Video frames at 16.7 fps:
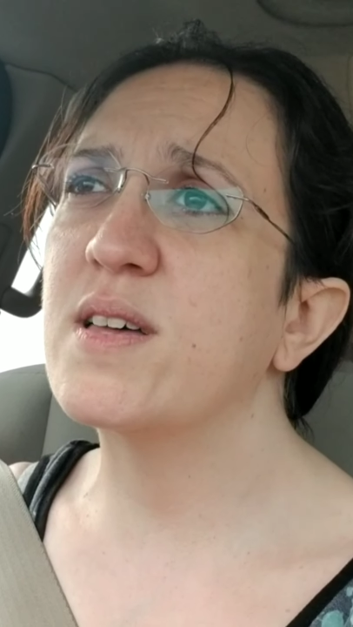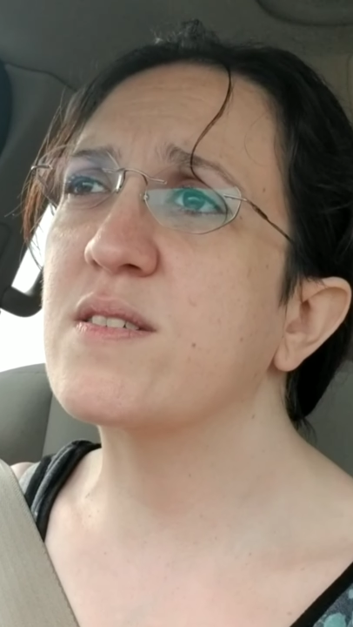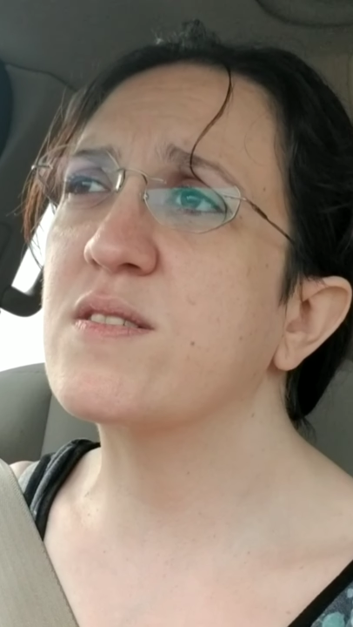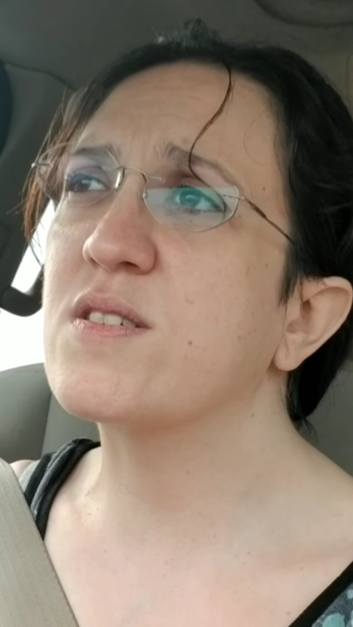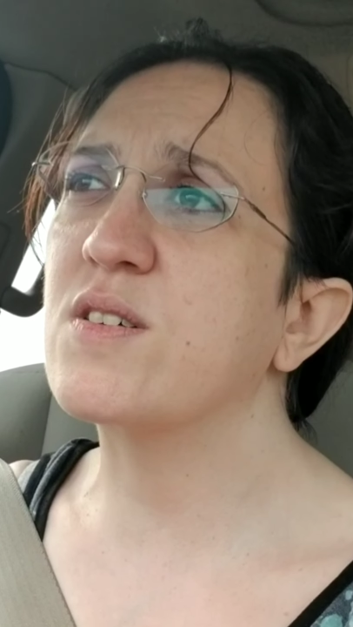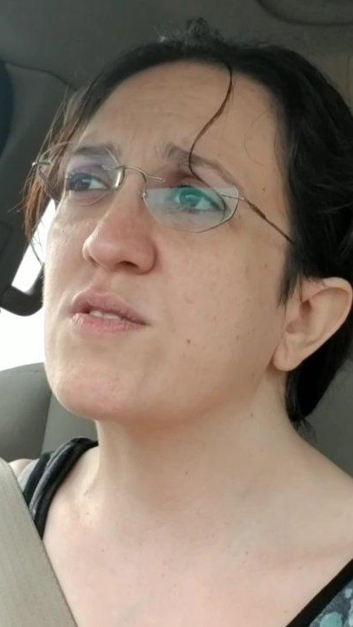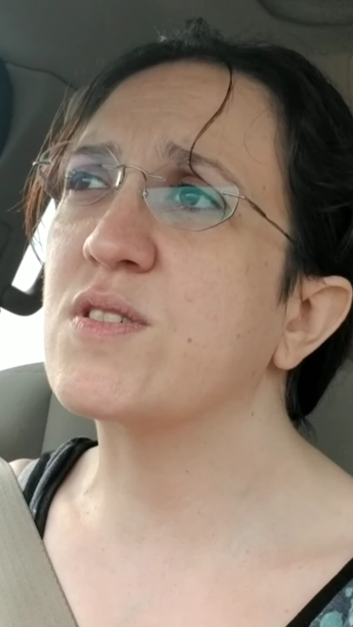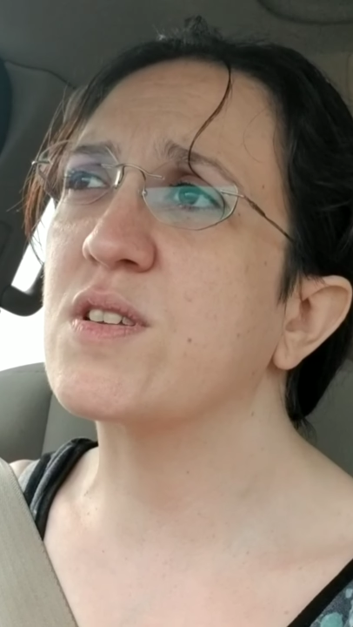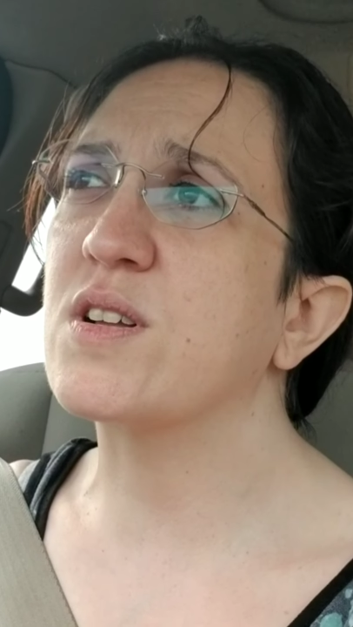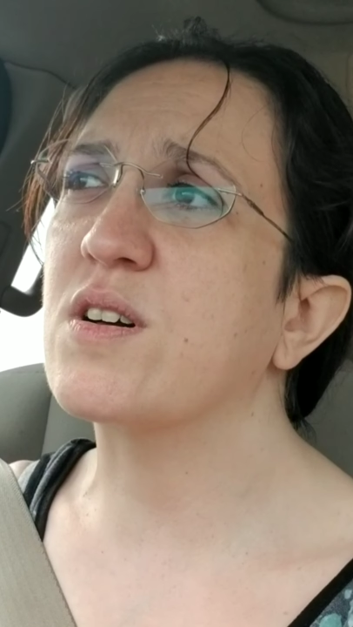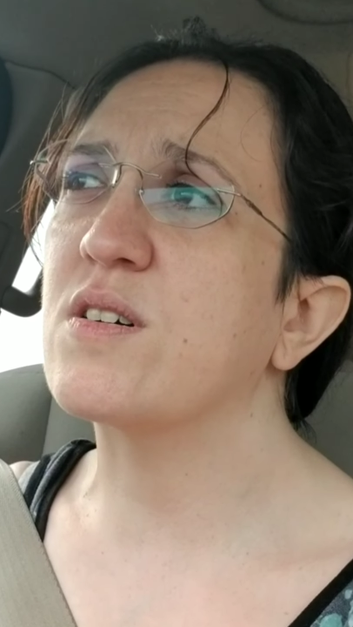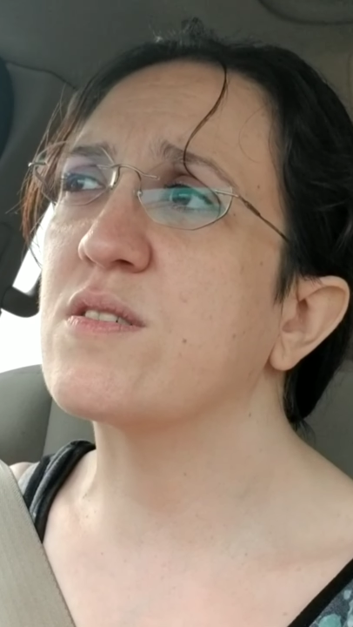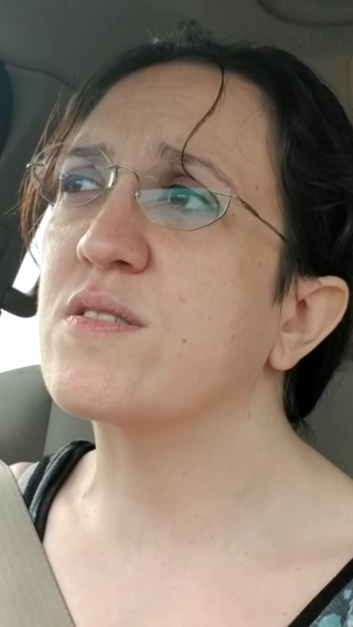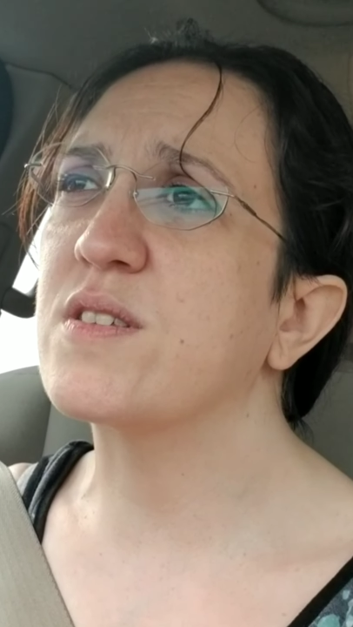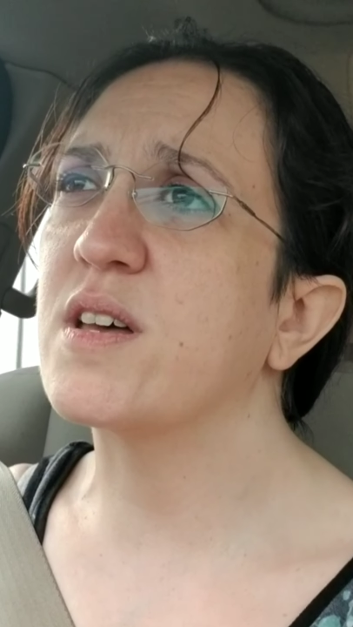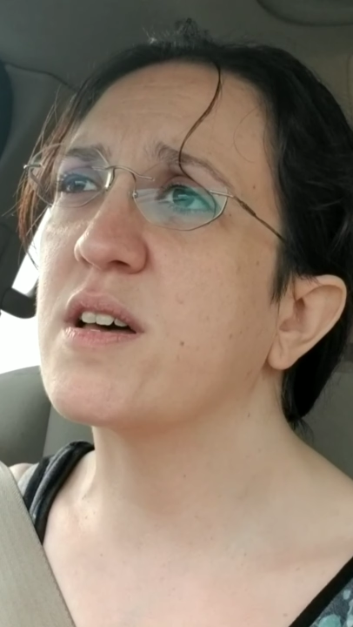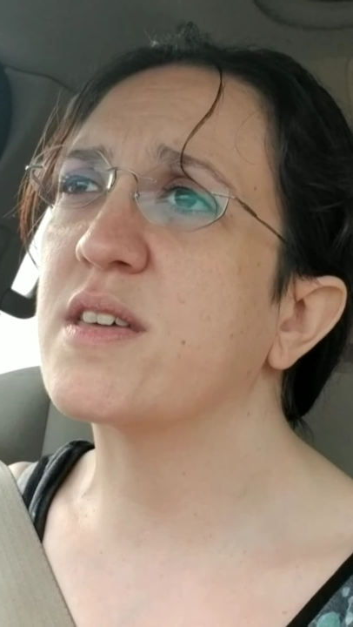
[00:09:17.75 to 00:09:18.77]
else goes in the
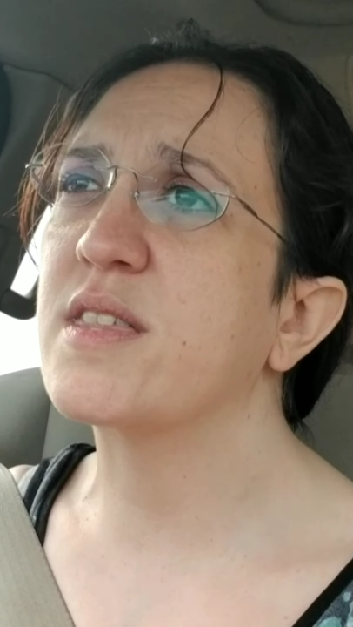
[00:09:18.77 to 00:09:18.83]
coleslaw?